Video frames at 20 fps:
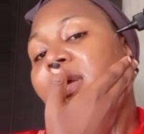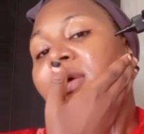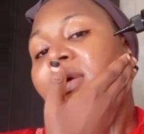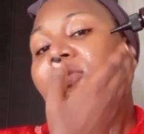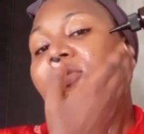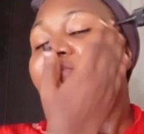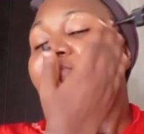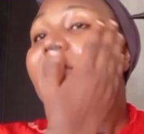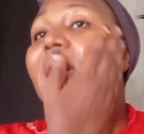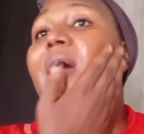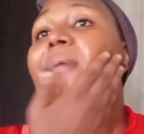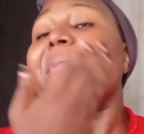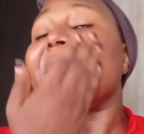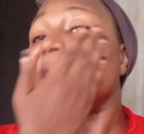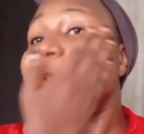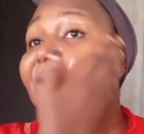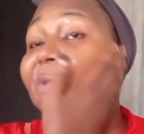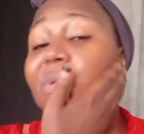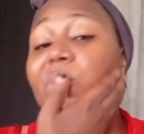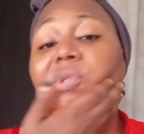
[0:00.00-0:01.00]
so I might
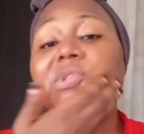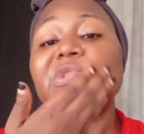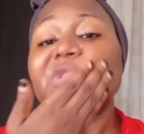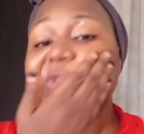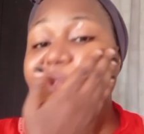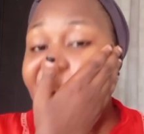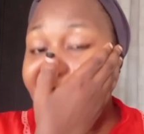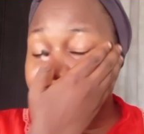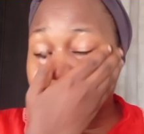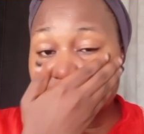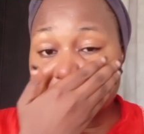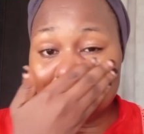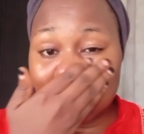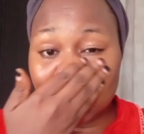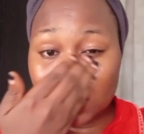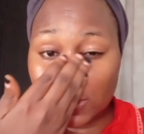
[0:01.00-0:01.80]
not use